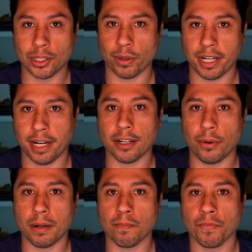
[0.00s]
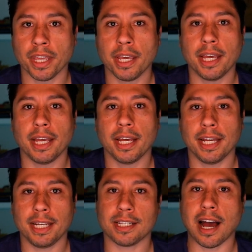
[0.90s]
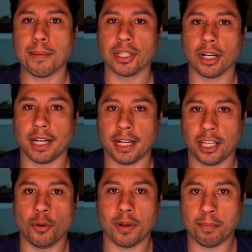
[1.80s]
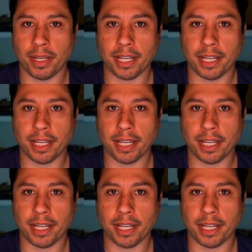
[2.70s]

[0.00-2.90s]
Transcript: to adhere to it. He stops looking at human